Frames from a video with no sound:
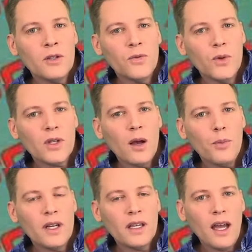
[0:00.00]
food
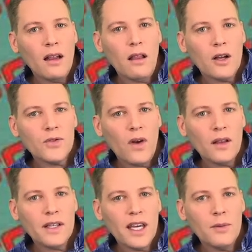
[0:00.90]
company Kellogg's
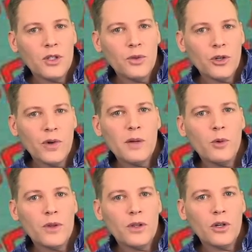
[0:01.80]
finally came to an
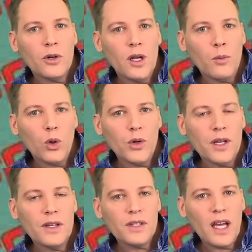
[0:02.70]
agreement with their employees